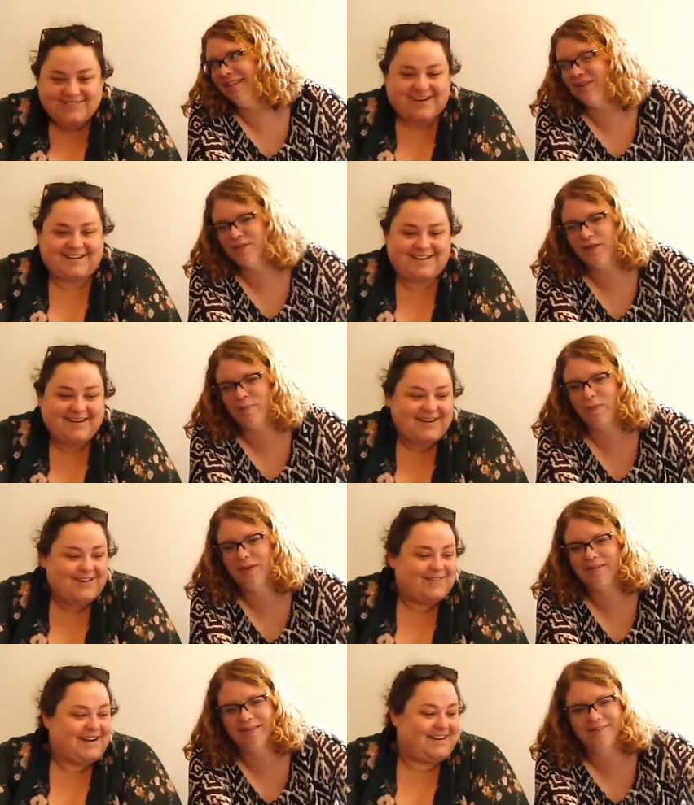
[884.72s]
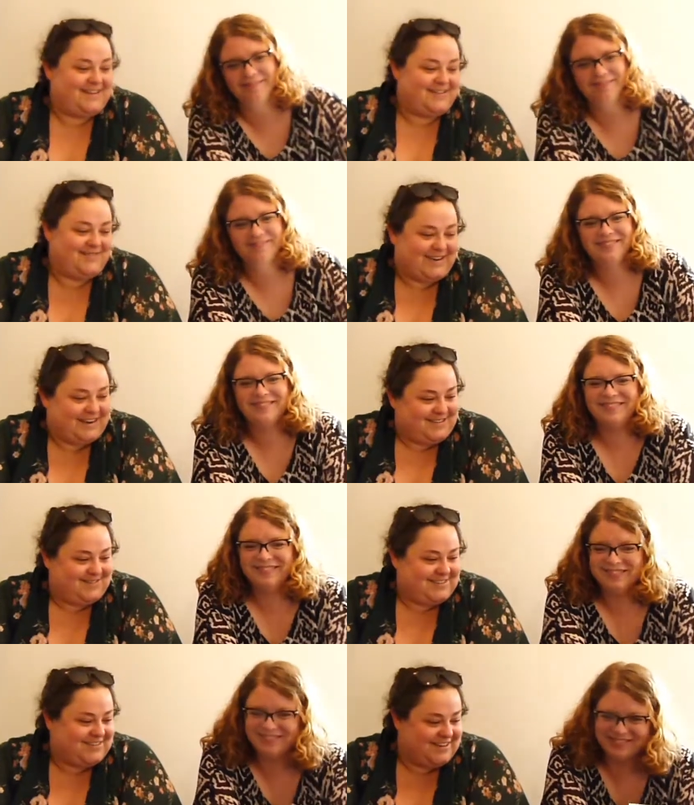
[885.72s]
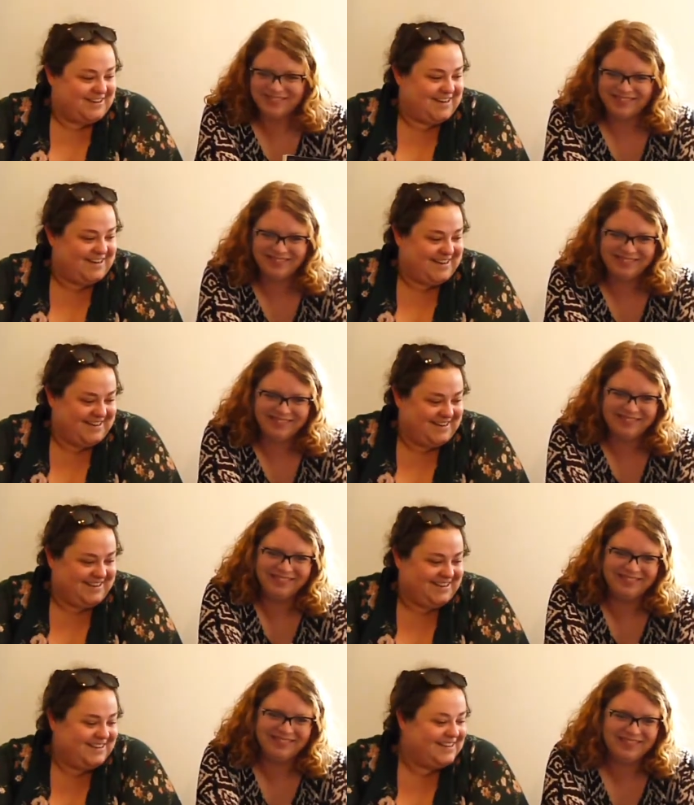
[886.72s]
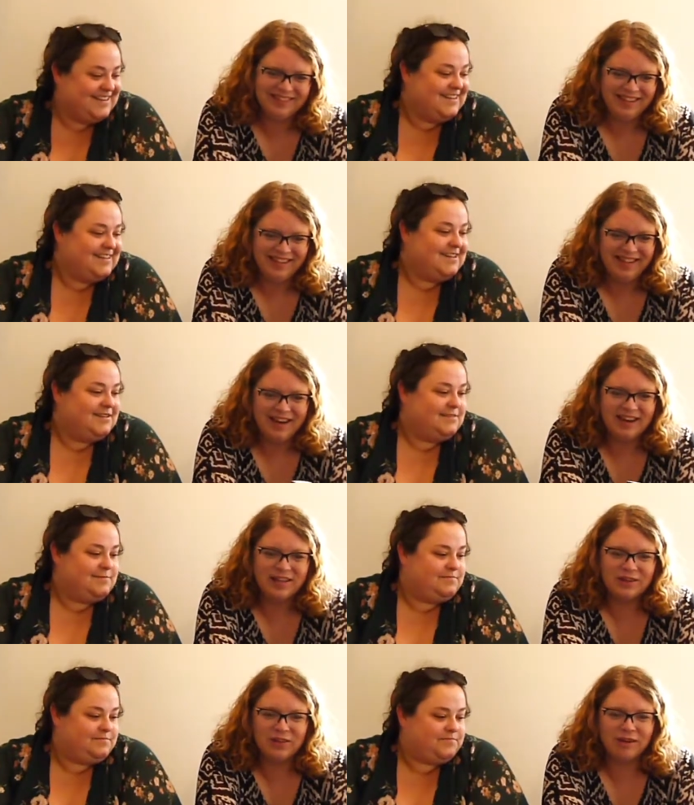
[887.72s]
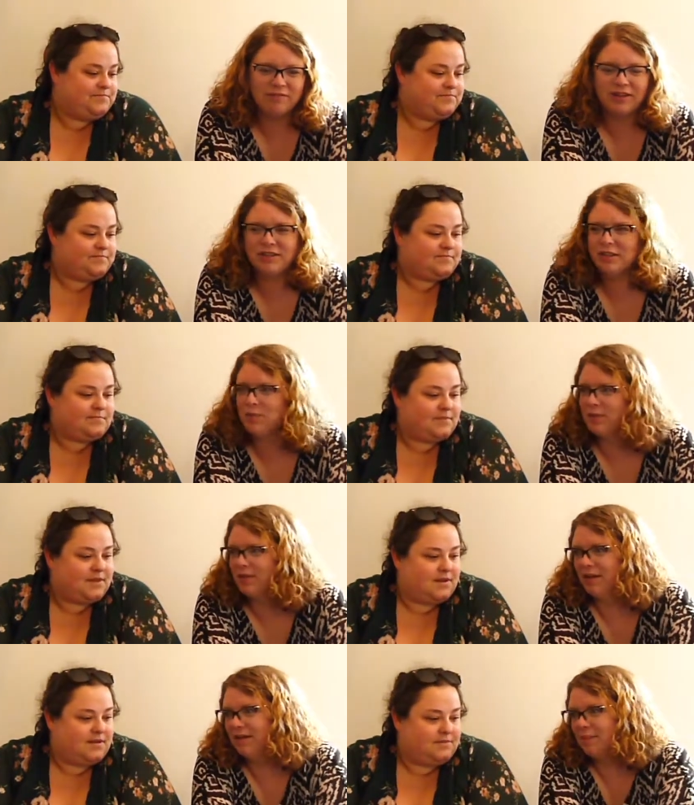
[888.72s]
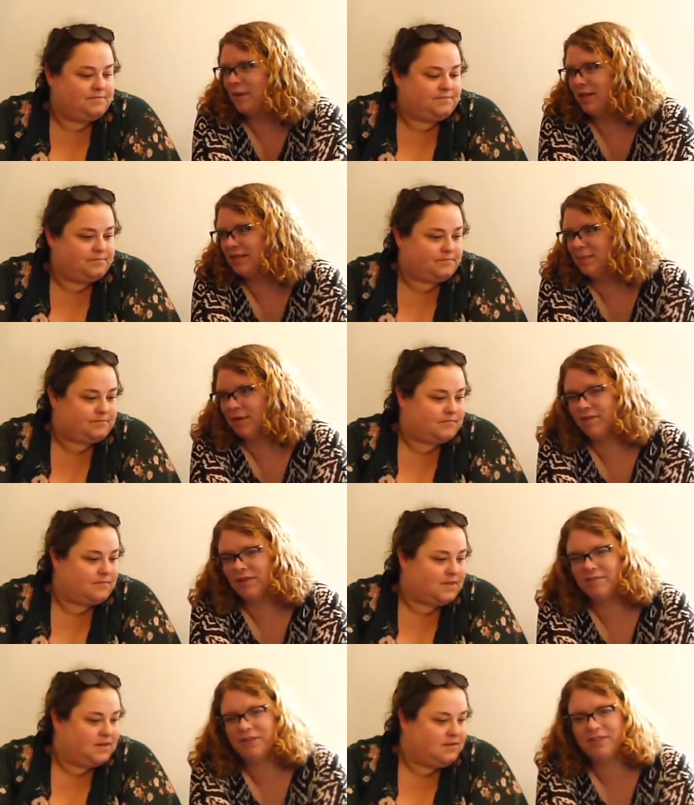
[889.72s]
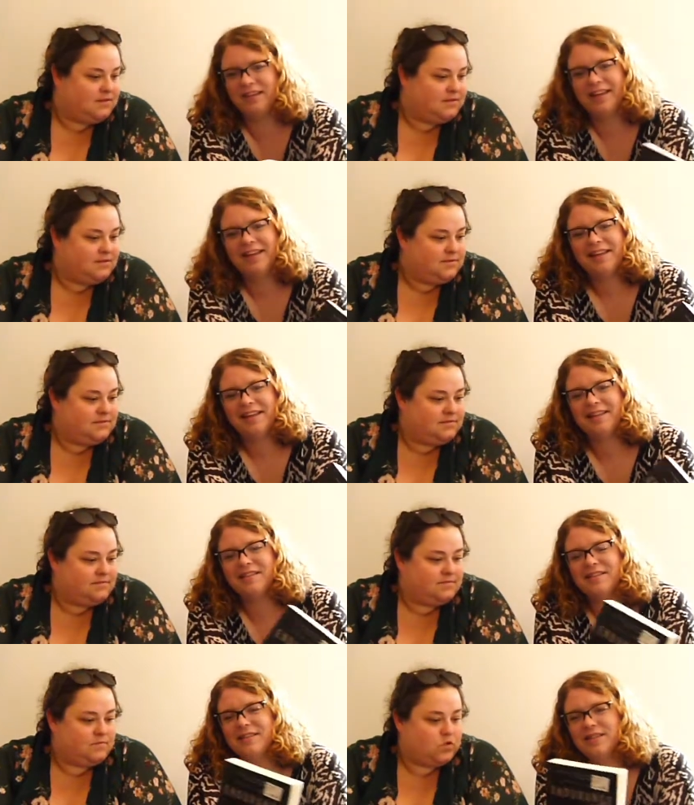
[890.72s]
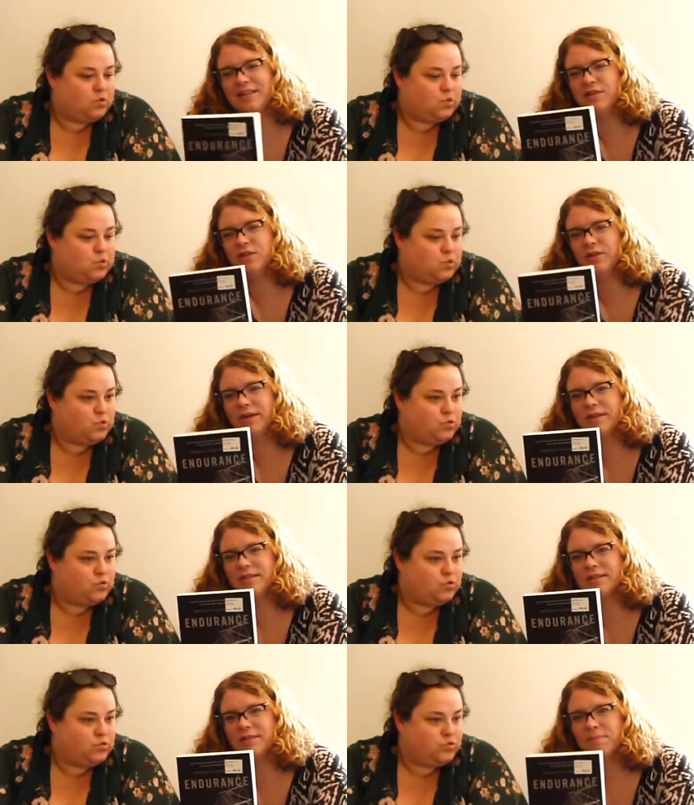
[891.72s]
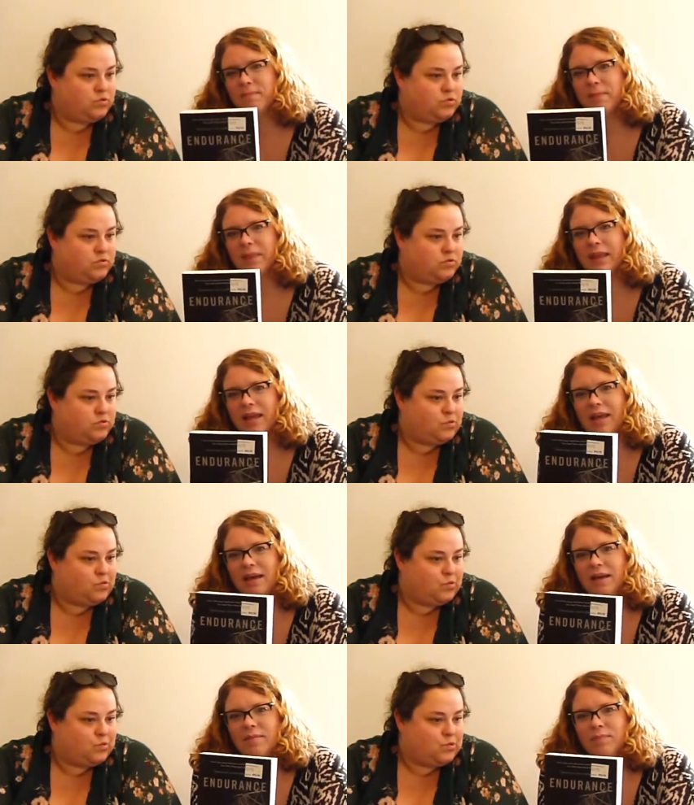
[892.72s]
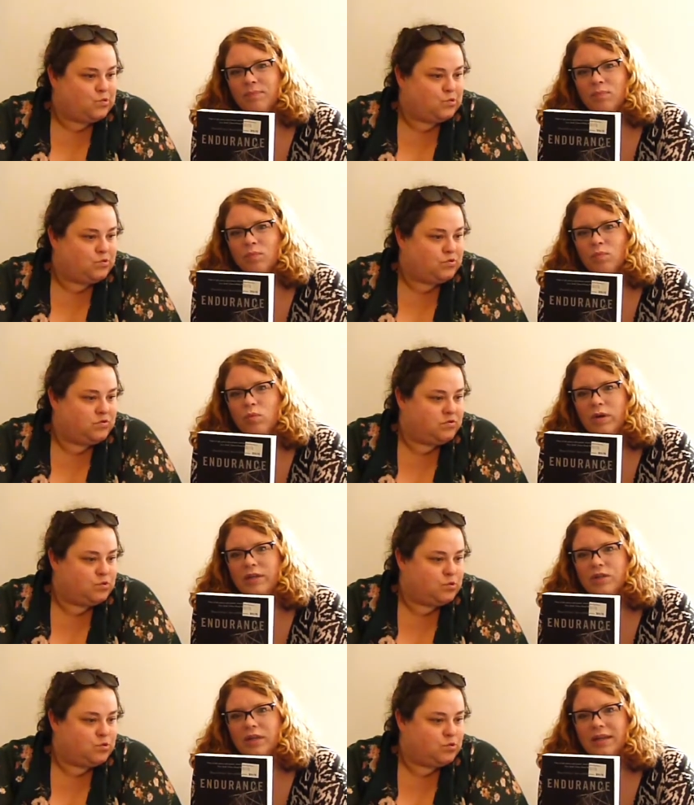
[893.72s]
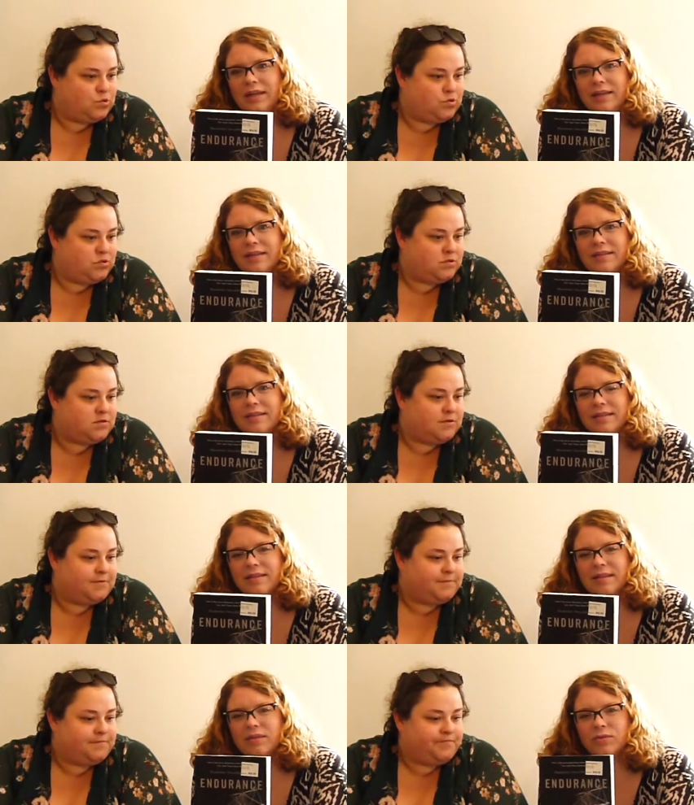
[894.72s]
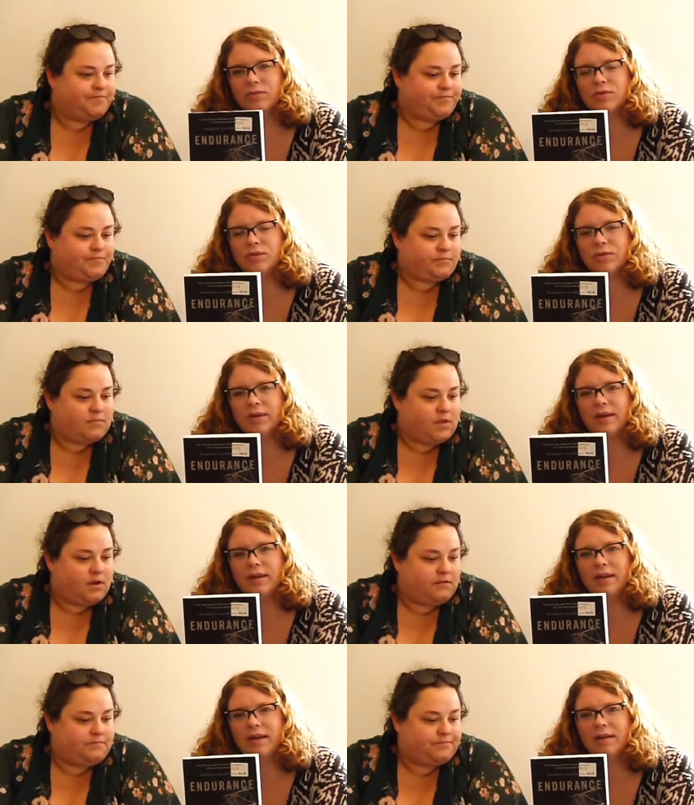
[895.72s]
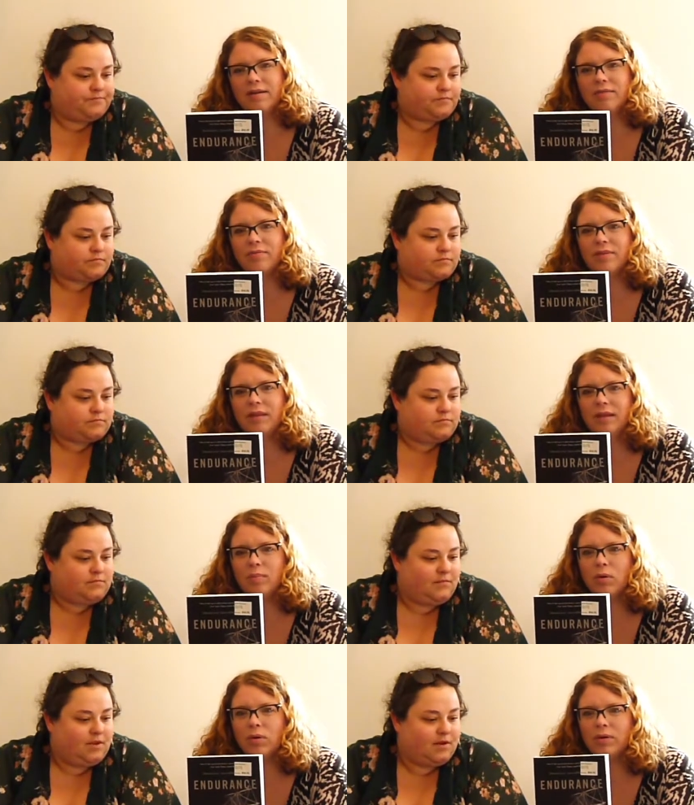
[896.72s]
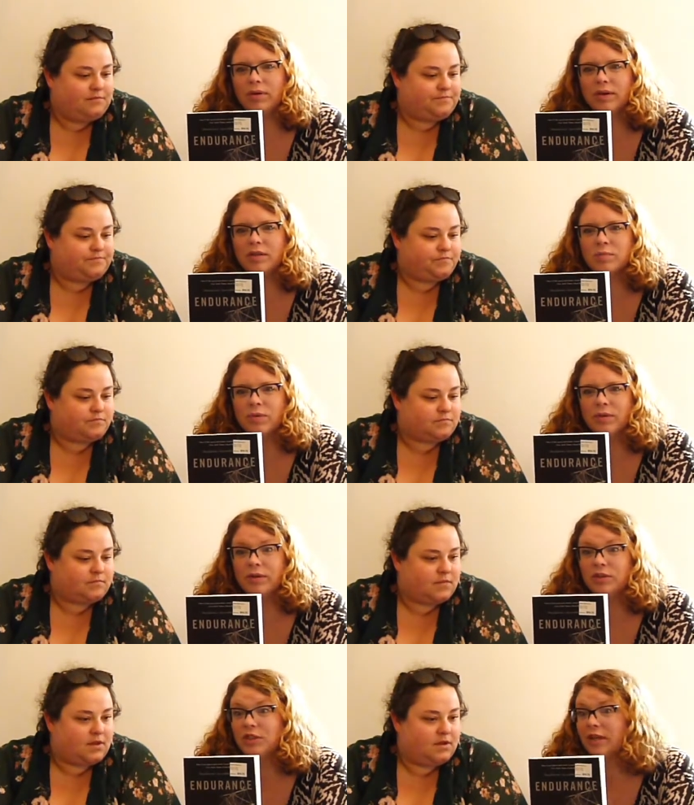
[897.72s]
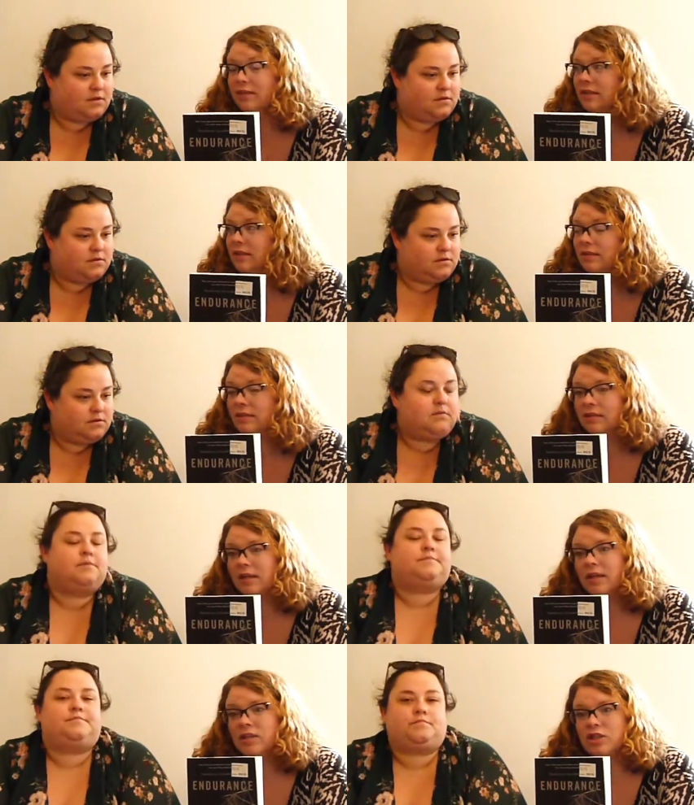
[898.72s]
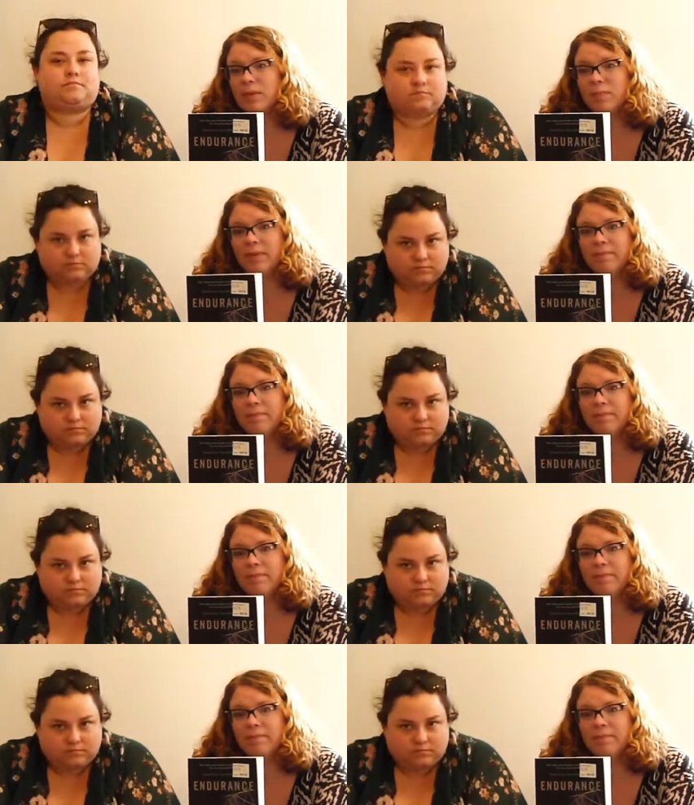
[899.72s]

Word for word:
Speaker 1: Ran, the Point. Grand random story. Mm-hmm. Another nonfiction. This book's got this box is a bit of nonfiction. This is Endurance, um, which is the true story of the polar explorer Ernest Shackleton's ship